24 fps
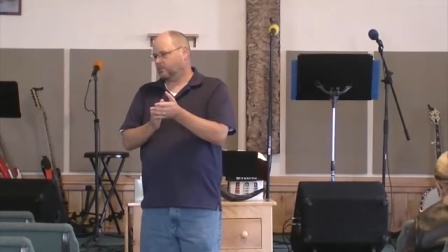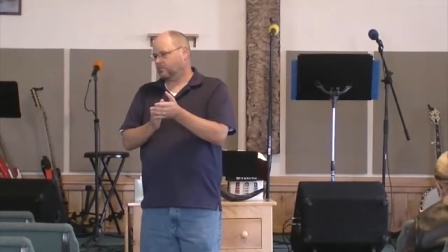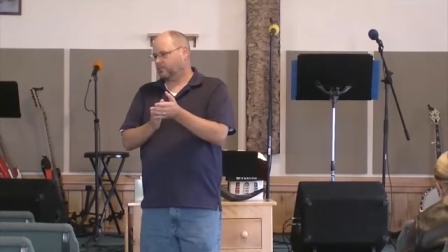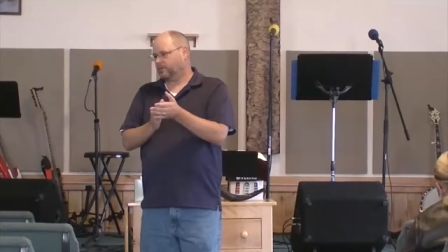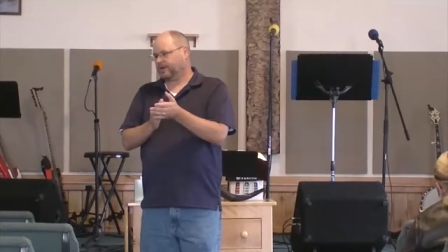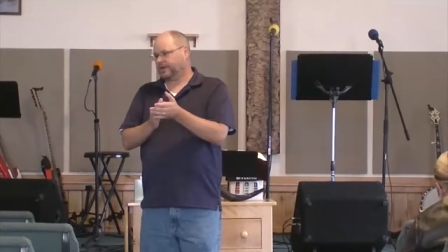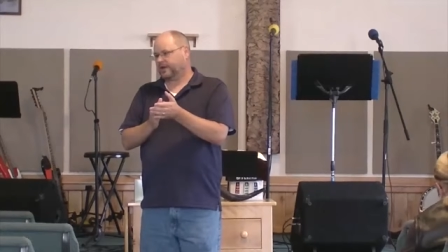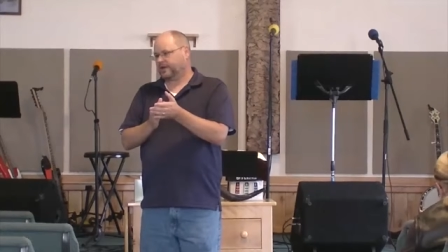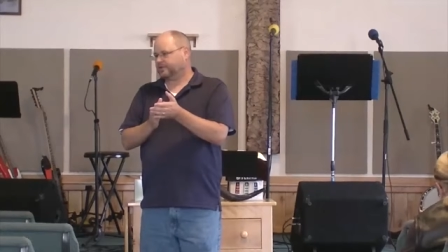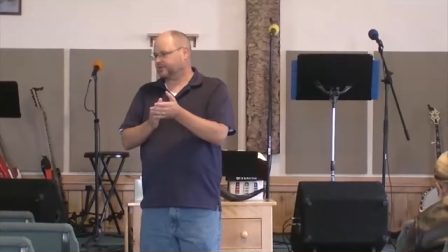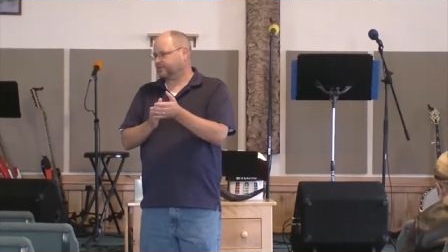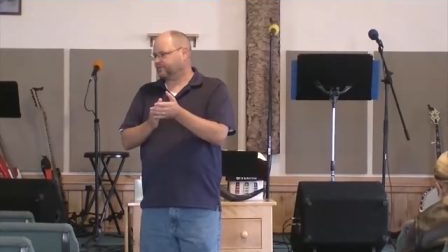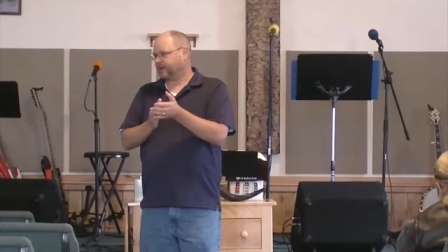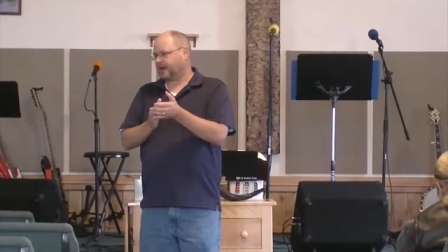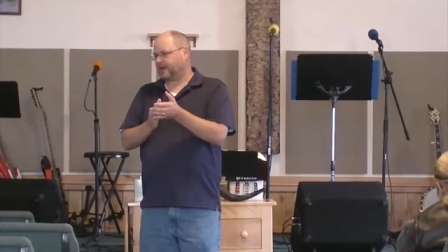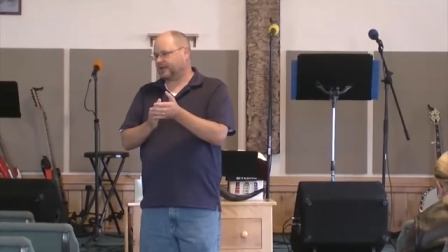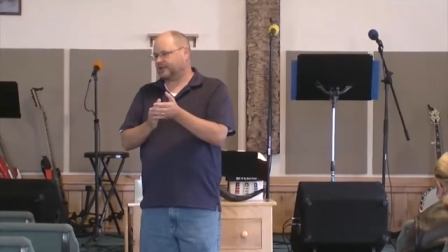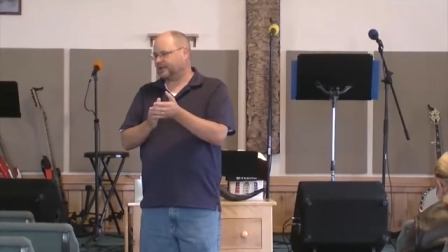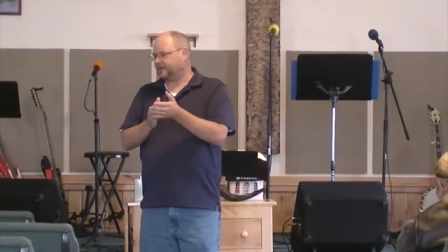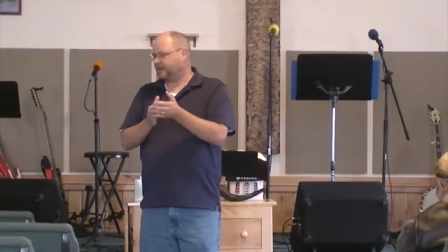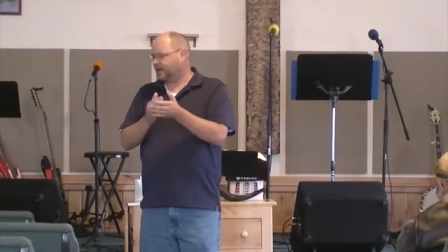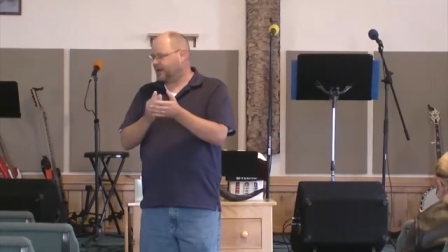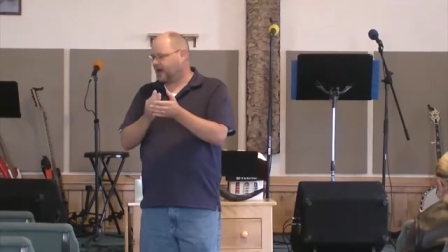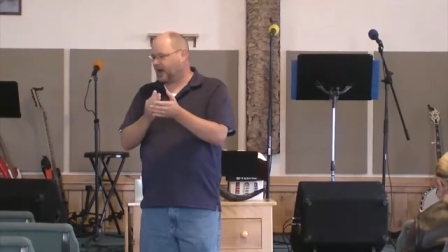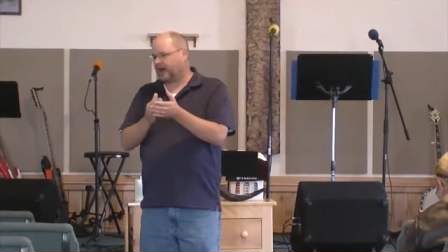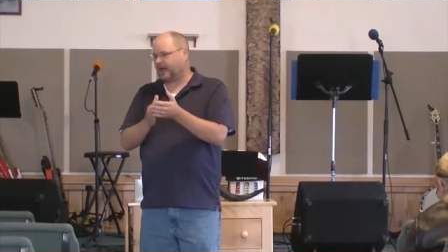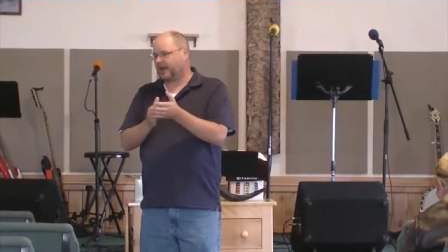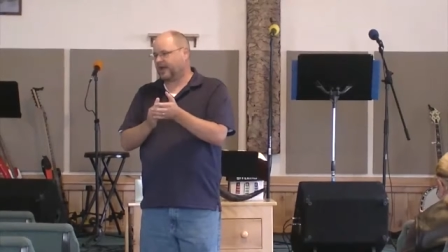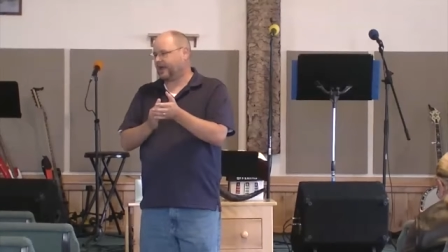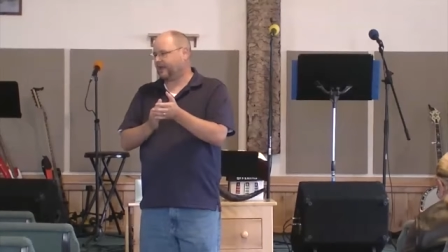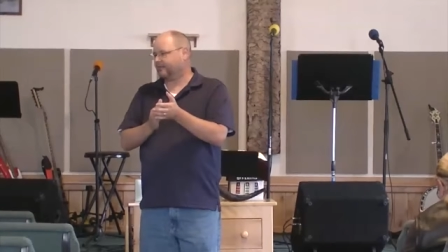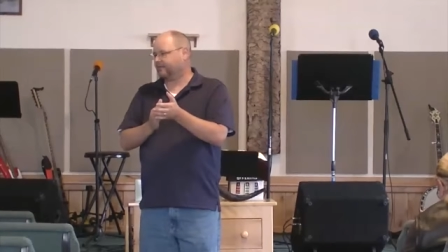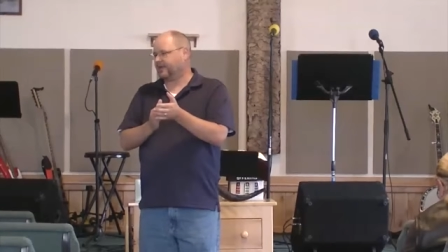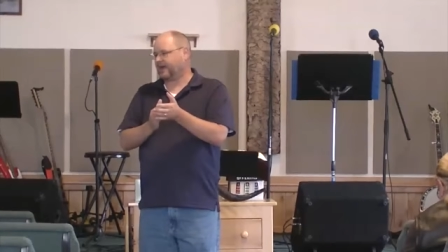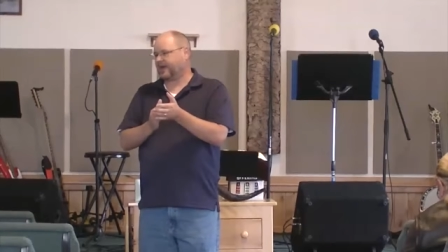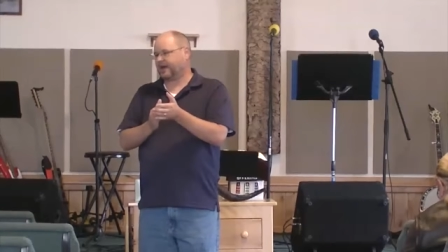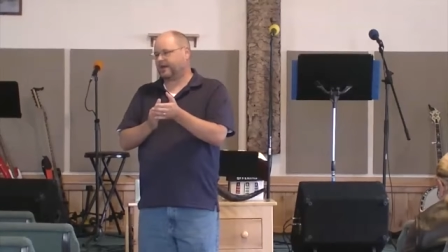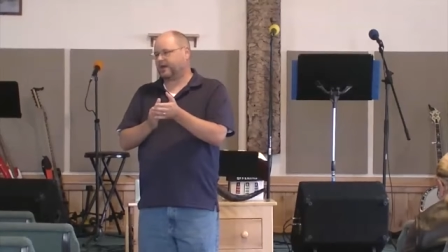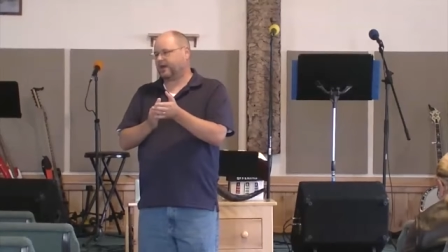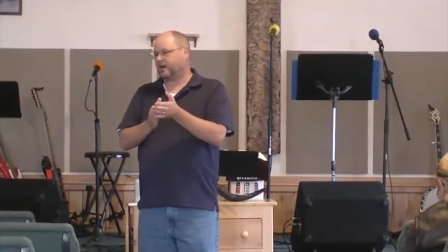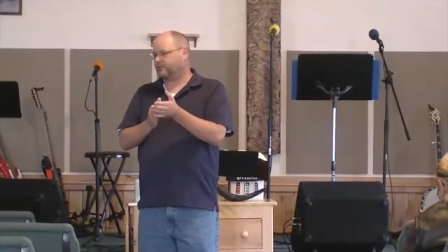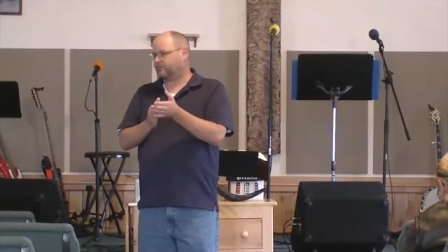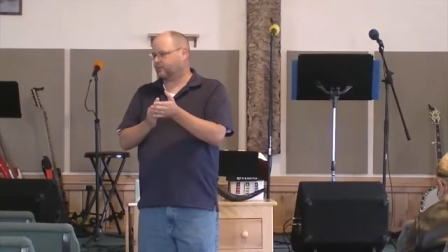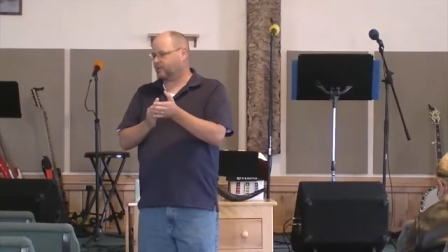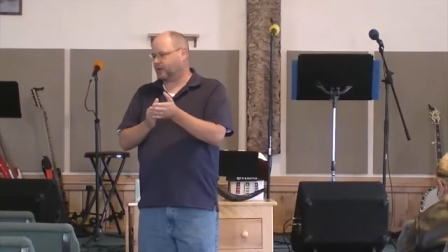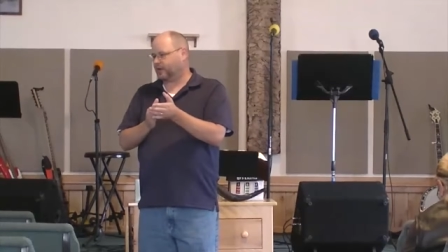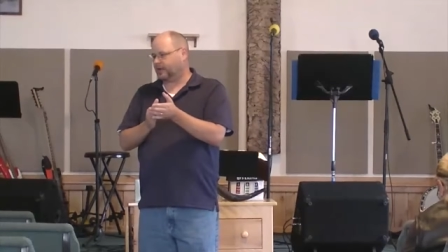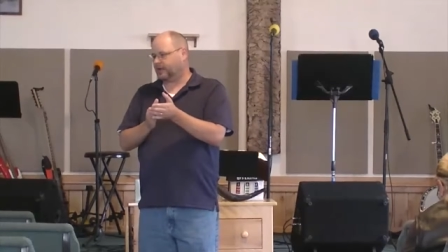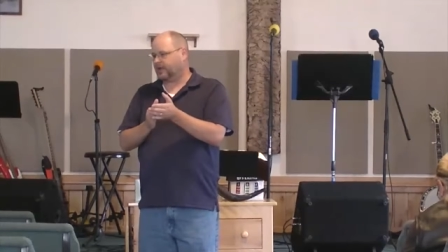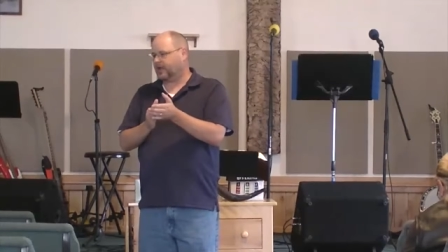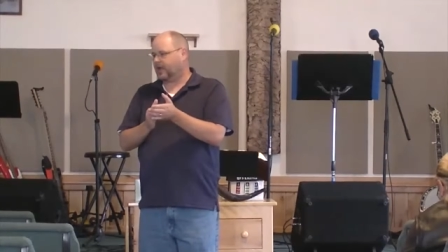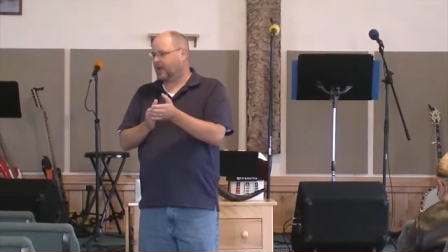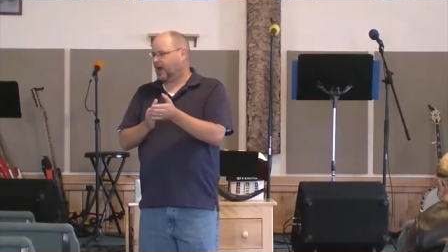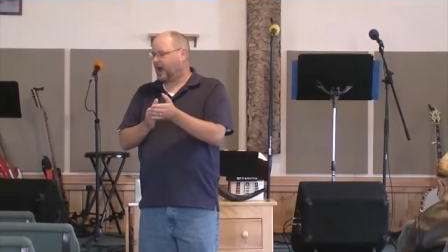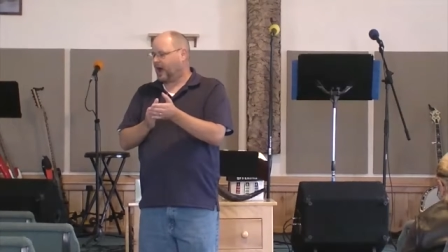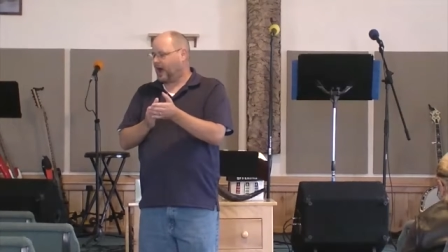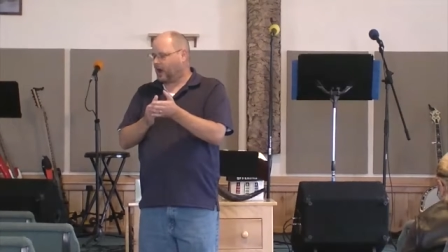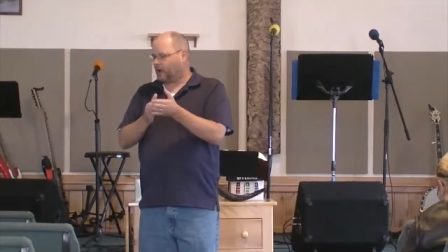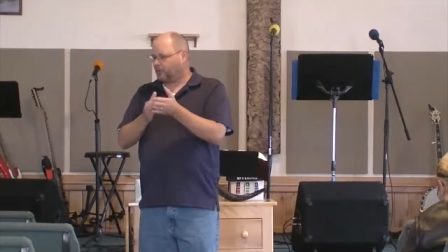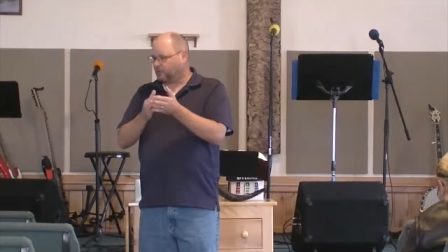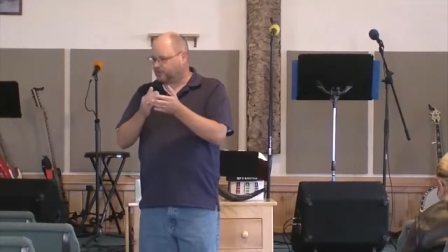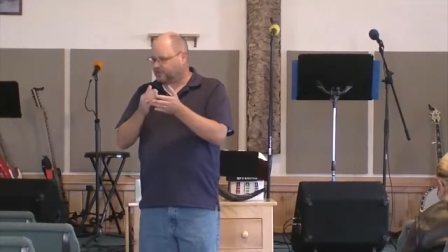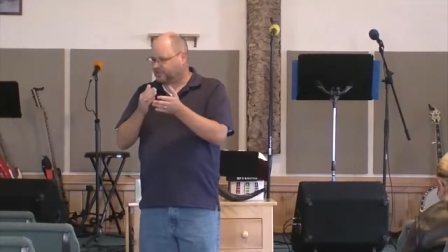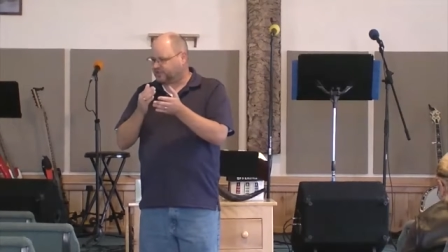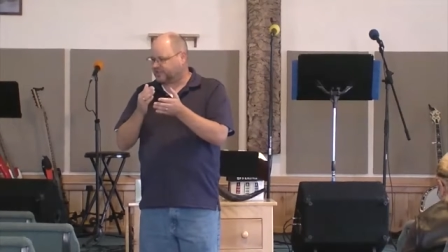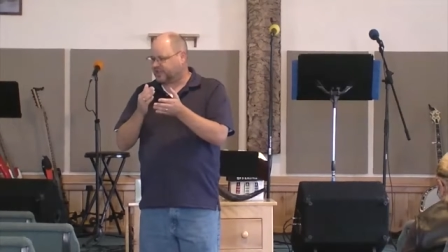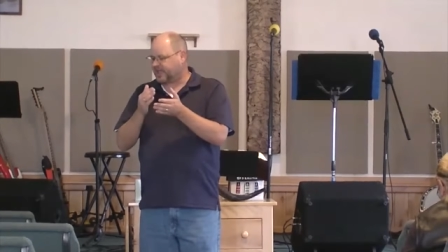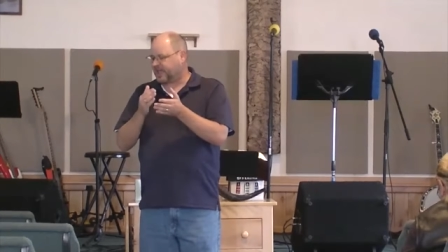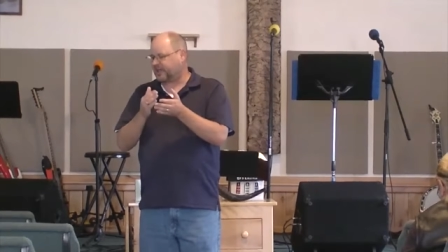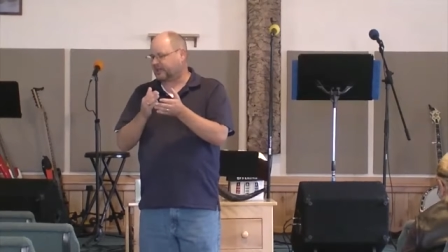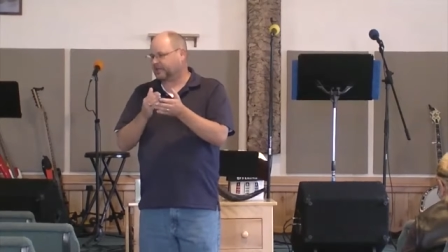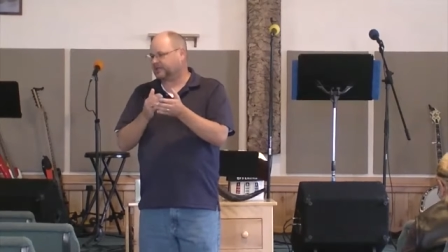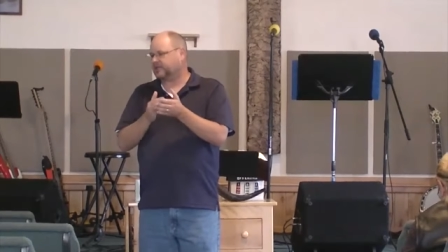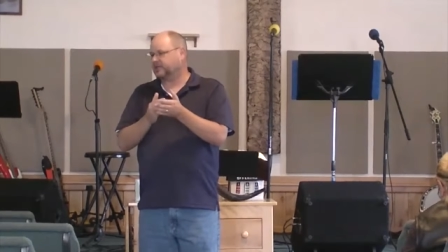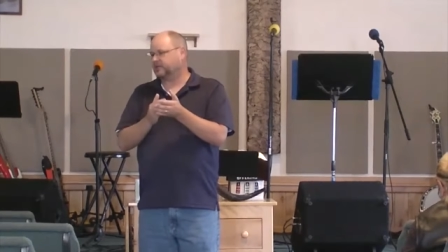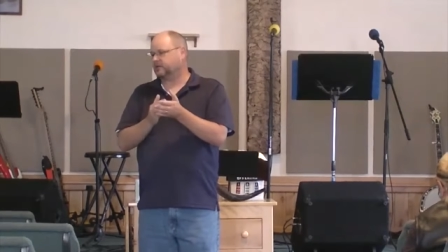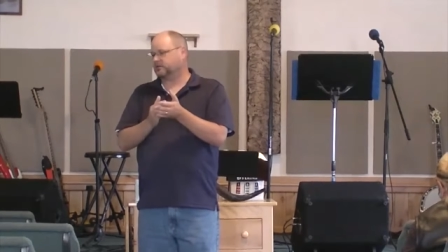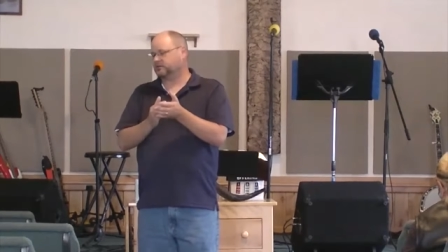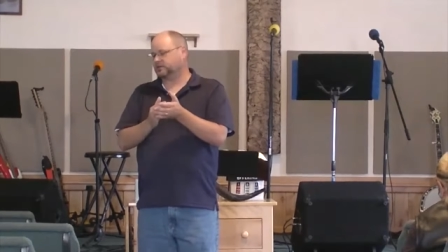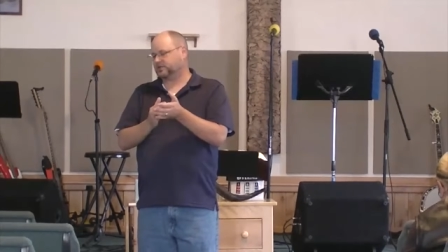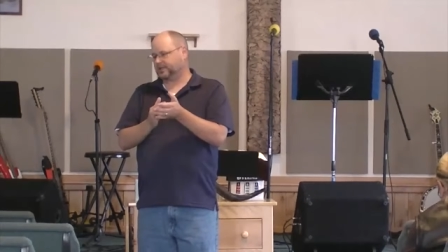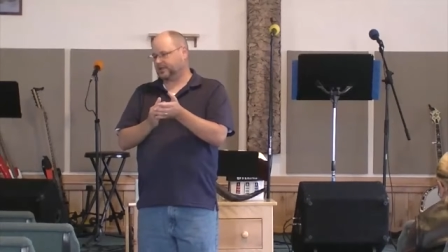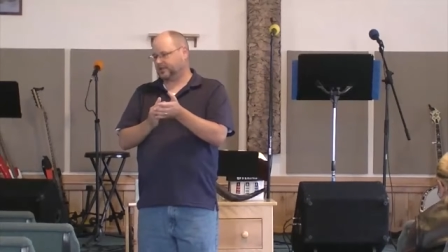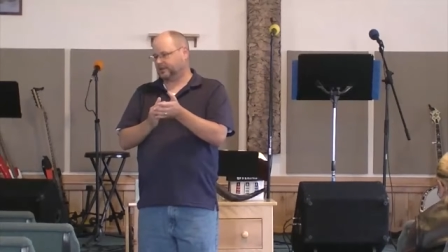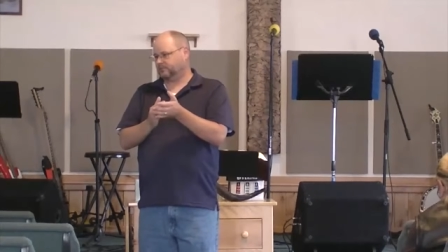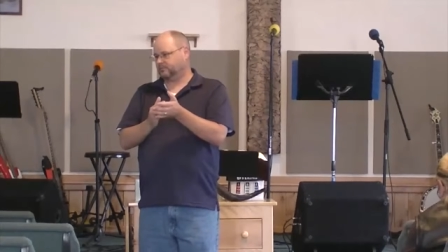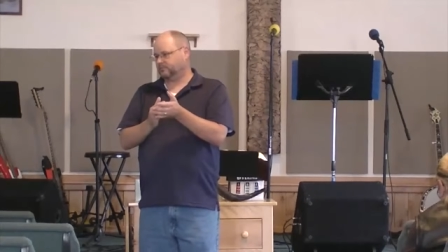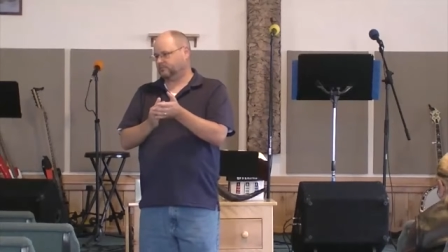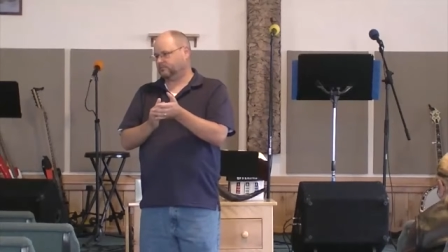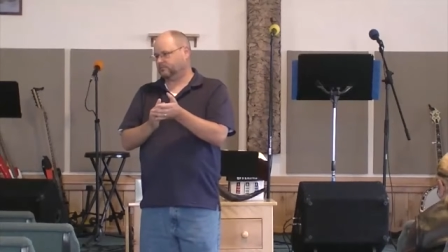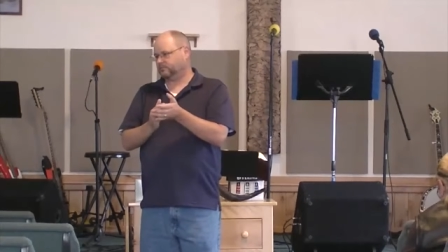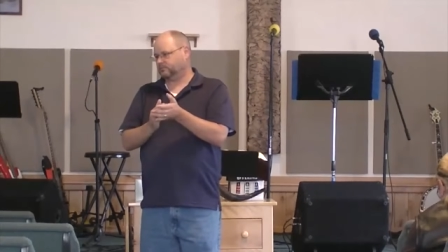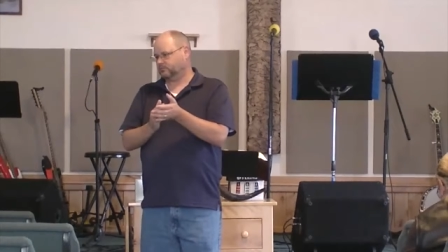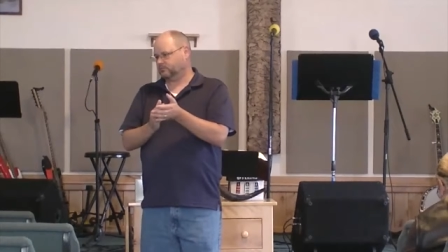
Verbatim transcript: Because if I did not have that covering, I would stand guilty.